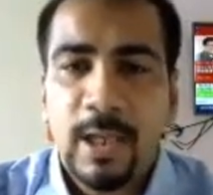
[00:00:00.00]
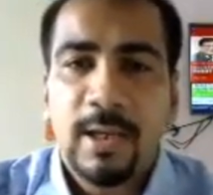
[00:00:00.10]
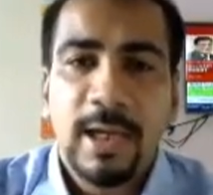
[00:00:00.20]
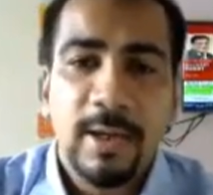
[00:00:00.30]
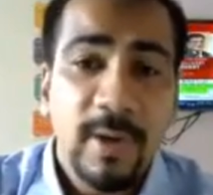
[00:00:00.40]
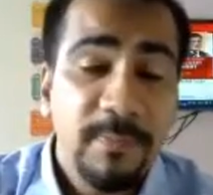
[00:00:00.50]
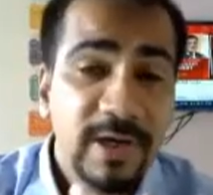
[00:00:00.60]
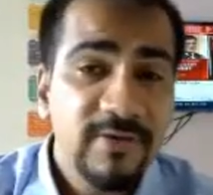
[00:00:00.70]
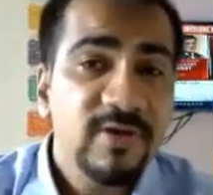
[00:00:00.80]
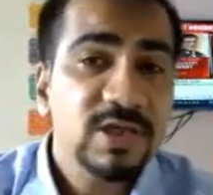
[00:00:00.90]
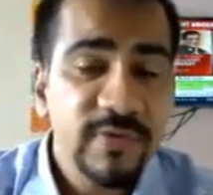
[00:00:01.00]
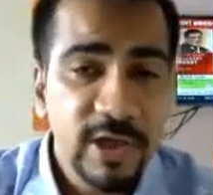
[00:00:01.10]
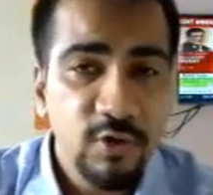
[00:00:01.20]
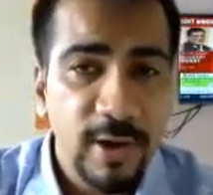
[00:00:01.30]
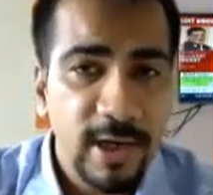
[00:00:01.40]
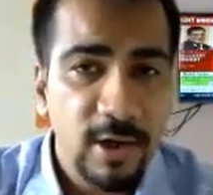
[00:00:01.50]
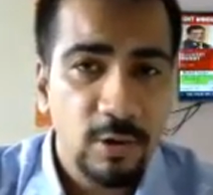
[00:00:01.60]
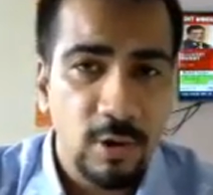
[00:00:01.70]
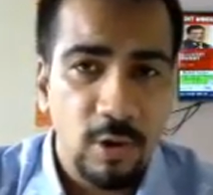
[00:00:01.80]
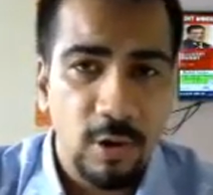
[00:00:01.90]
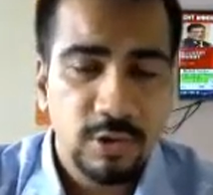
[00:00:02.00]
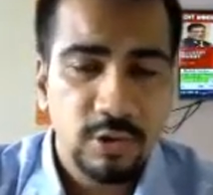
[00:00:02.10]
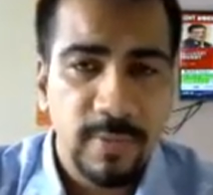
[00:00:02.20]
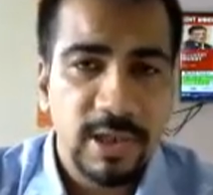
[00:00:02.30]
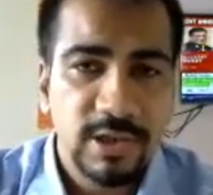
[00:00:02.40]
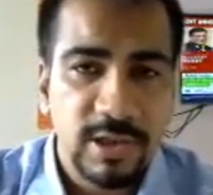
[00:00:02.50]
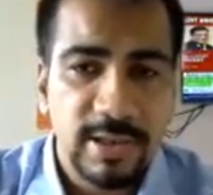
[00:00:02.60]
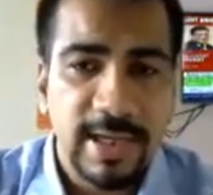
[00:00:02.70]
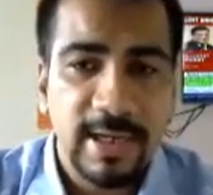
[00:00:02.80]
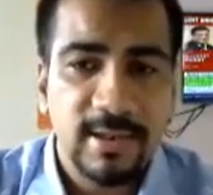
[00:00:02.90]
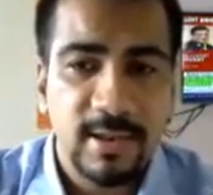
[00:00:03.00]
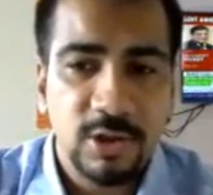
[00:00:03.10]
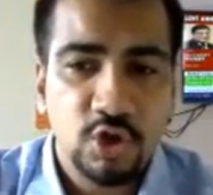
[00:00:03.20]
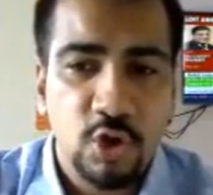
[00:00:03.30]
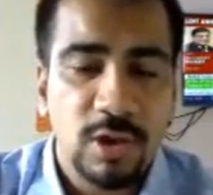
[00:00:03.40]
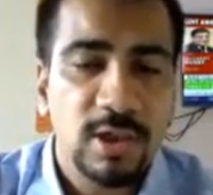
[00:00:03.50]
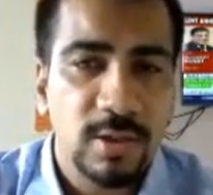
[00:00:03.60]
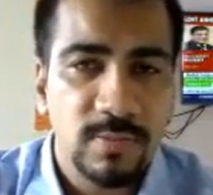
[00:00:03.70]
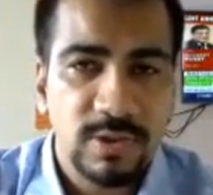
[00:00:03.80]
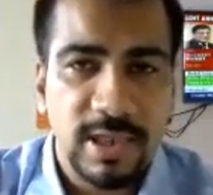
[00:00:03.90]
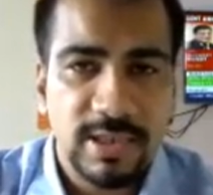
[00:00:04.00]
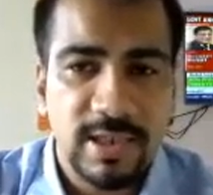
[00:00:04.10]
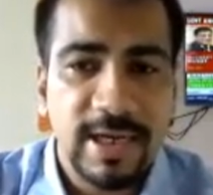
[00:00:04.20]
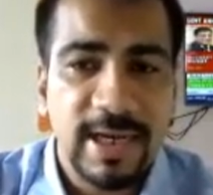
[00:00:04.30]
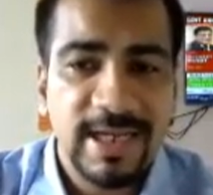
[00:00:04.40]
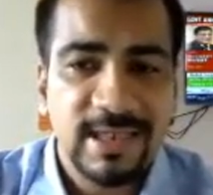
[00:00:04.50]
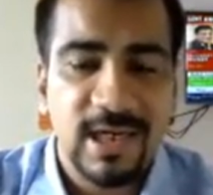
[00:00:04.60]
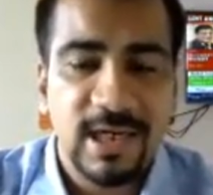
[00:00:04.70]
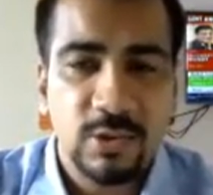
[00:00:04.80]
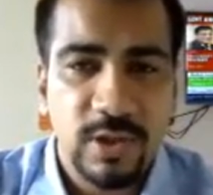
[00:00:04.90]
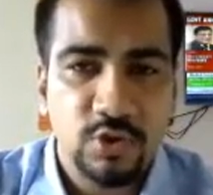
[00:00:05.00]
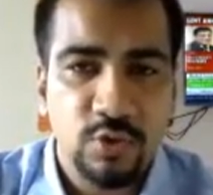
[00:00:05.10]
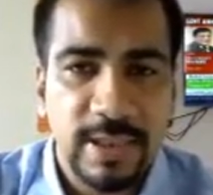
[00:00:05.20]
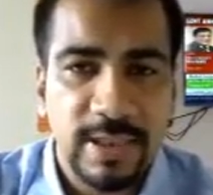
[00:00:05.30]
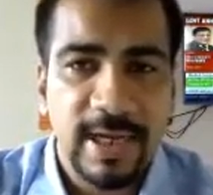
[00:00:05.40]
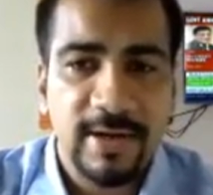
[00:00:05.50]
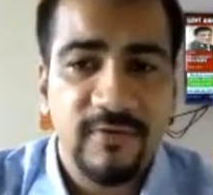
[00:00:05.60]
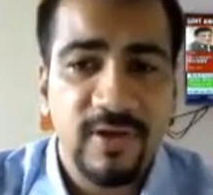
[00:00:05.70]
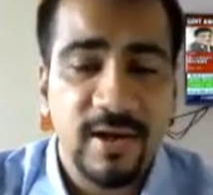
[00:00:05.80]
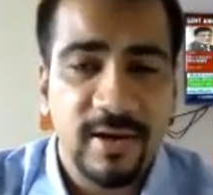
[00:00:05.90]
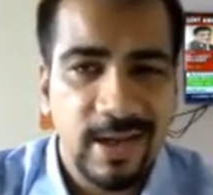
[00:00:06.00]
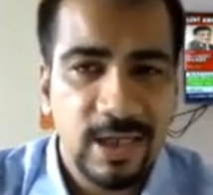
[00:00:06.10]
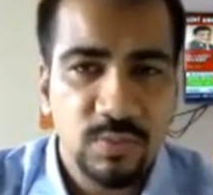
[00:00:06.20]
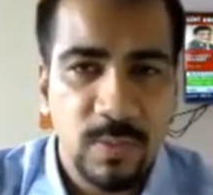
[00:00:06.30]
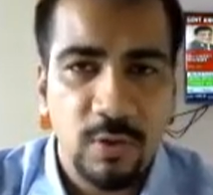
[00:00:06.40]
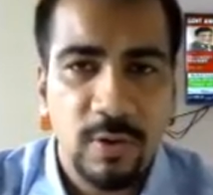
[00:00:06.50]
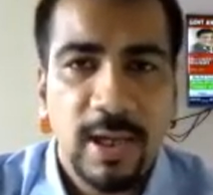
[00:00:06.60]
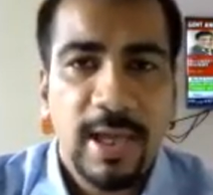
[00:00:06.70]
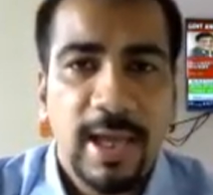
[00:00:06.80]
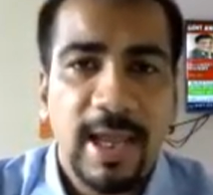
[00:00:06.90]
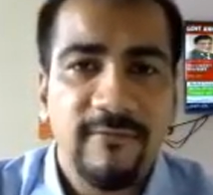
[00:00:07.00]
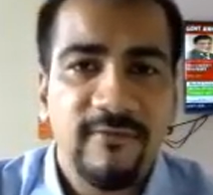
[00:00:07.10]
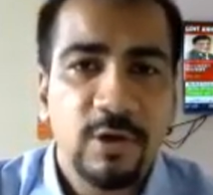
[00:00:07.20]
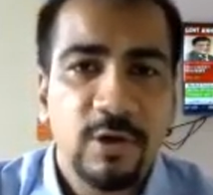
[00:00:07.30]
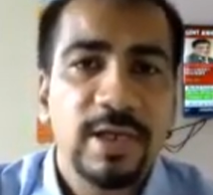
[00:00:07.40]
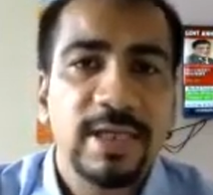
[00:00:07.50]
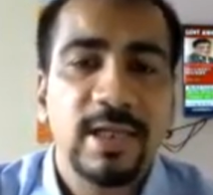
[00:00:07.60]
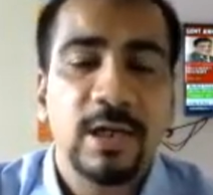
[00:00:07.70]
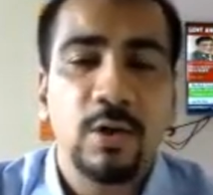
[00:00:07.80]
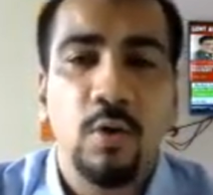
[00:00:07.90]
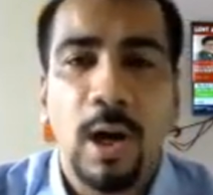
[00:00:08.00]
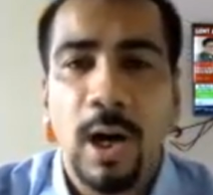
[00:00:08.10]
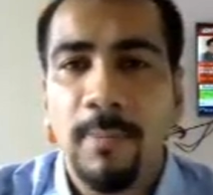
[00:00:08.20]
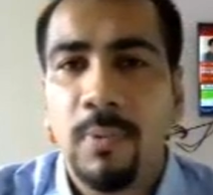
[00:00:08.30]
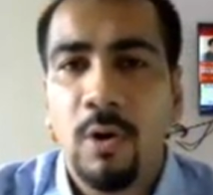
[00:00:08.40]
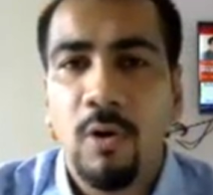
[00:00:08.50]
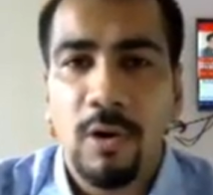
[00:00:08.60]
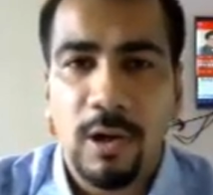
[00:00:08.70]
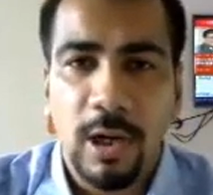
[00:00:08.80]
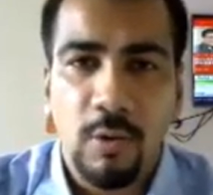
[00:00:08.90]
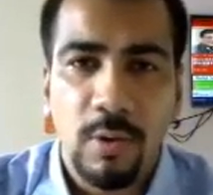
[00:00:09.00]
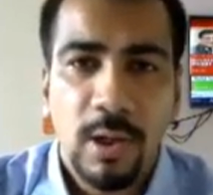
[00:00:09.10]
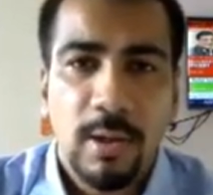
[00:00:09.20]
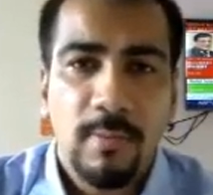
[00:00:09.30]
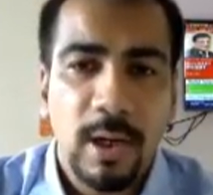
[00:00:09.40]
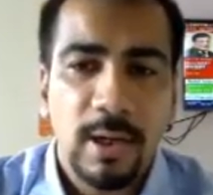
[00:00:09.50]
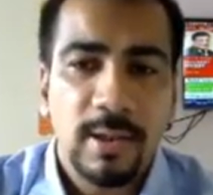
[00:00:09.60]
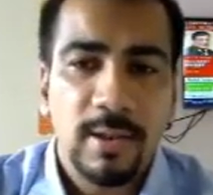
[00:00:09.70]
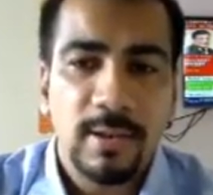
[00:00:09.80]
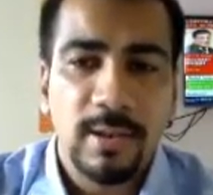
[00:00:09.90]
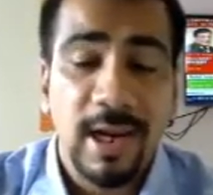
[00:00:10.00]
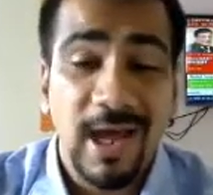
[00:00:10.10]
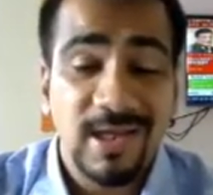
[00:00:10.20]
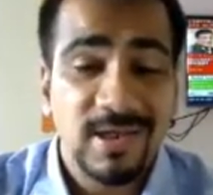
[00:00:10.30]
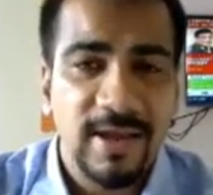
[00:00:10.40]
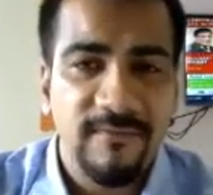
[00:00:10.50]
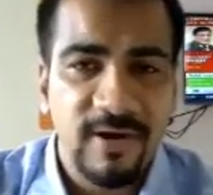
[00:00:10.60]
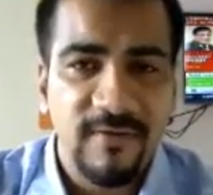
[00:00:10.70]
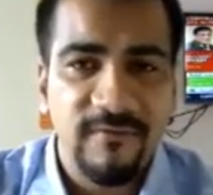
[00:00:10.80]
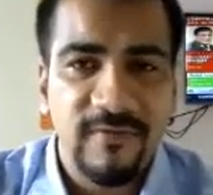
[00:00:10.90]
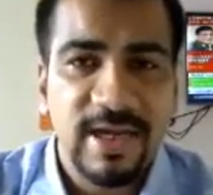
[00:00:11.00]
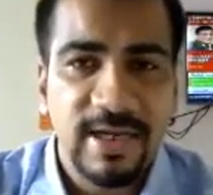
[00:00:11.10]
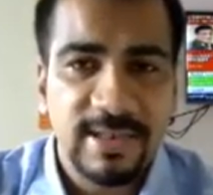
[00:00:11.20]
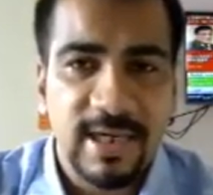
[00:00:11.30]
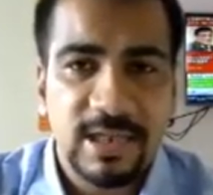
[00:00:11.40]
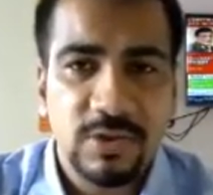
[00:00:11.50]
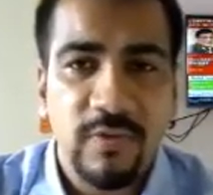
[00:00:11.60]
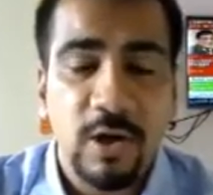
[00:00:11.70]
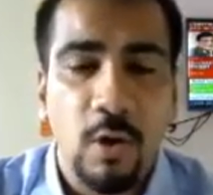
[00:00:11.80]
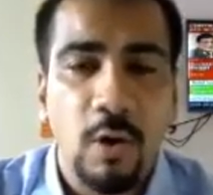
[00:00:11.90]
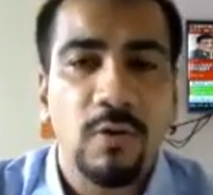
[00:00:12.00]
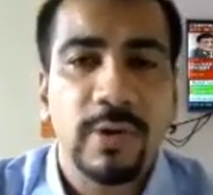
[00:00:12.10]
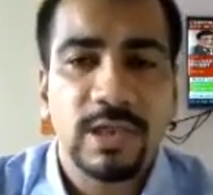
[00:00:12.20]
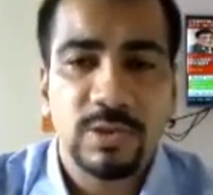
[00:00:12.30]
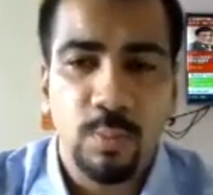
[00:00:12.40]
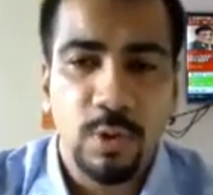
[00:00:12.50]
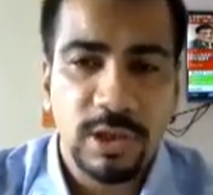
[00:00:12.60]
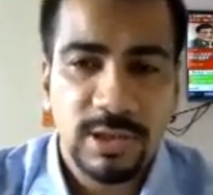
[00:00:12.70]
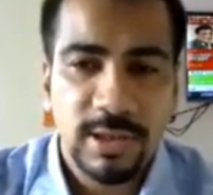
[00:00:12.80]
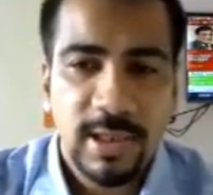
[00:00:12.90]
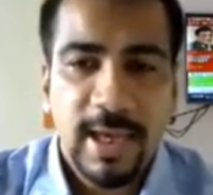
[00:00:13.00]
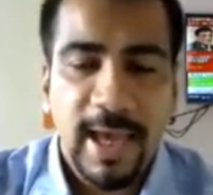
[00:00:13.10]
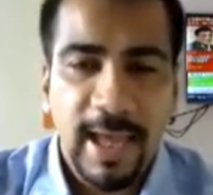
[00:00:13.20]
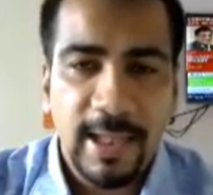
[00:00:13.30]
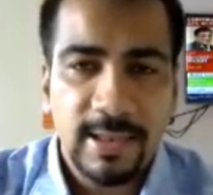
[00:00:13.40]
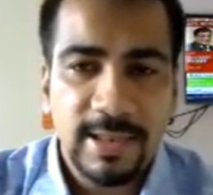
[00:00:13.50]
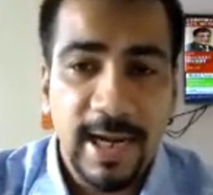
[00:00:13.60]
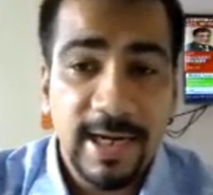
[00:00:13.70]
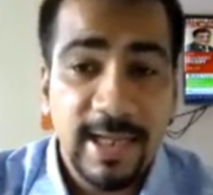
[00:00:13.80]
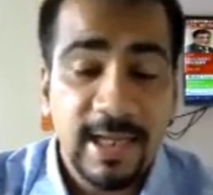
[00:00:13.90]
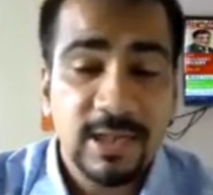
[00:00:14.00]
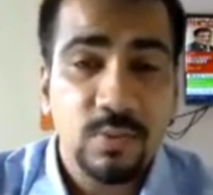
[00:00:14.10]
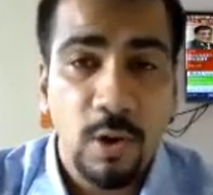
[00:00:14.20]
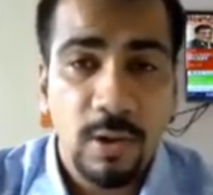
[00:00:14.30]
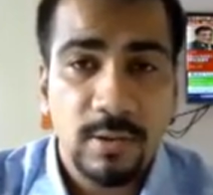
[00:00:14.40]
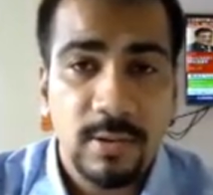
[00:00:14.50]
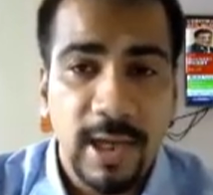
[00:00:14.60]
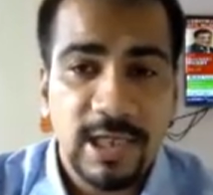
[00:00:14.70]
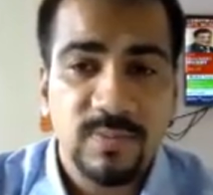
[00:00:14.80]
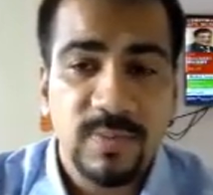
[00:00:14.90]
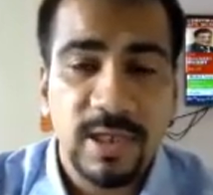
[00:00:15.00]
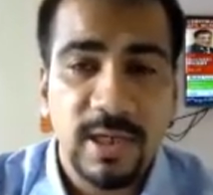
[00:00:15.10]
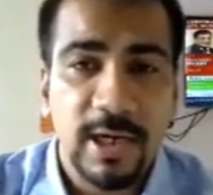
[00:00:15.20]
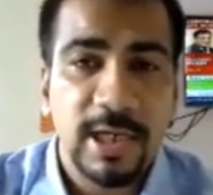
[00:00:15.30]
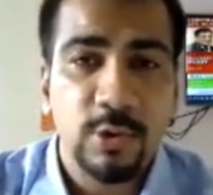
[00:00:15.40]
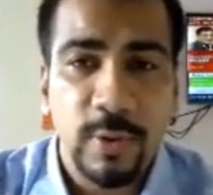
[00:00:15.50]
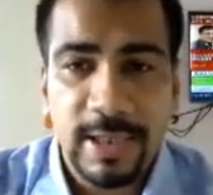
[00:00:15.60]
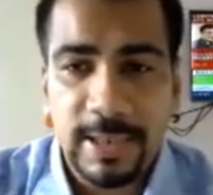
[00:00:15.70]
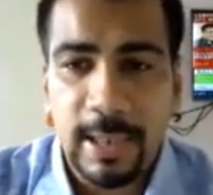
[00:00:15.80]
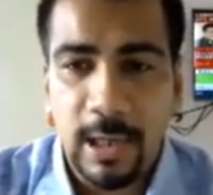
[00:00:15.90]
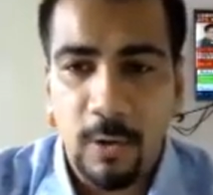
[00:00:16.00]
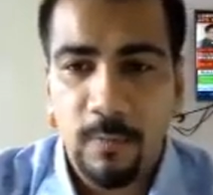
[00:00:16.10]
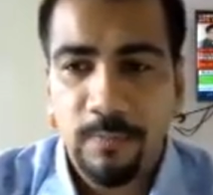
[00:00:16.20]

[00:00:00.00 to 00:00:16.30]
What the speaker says: In my previous video, I had also mentioned that the shorter term charts, the daily charts were showing that we are range bound and we could either go up or down, but the larger time frame weekly charts were always bullish, and that is what has been continuing till now.